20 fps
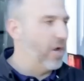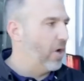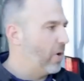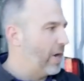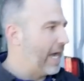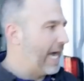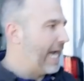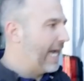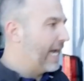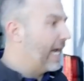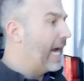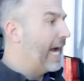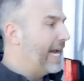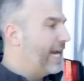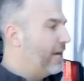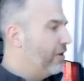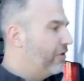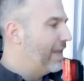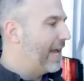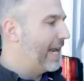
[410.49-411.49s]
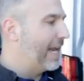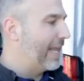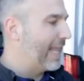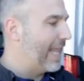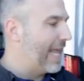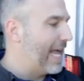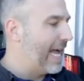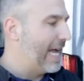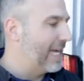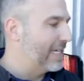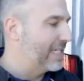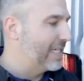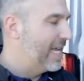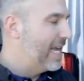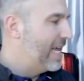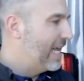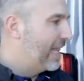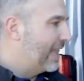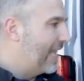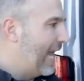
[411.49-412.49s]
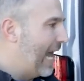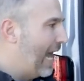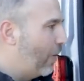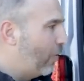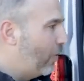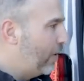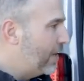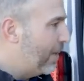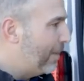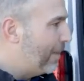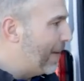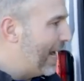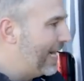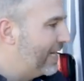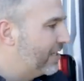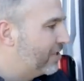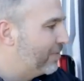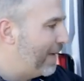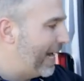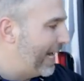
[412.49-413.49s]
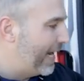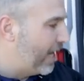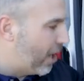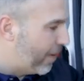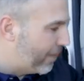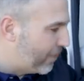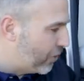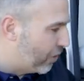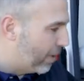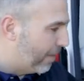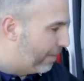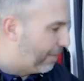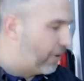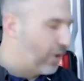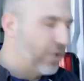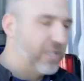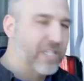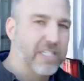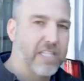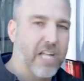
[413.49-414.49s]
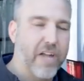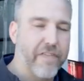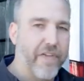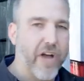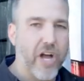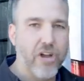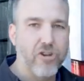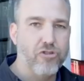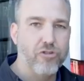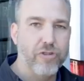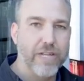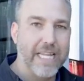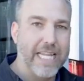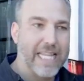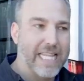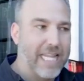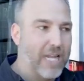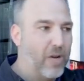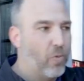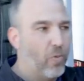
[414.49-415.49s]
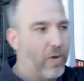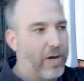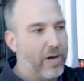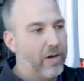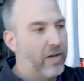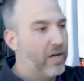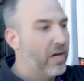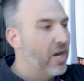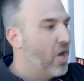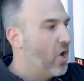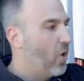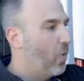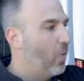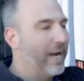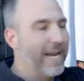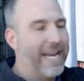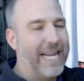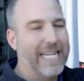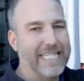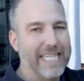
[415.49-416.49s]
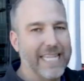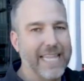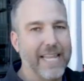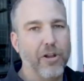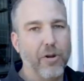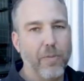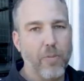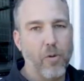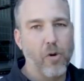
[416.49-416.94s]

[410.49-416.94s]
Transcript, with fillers: know, I I hear that a lot. That when the bed is made up, you can put stuff underneath it when when it is a little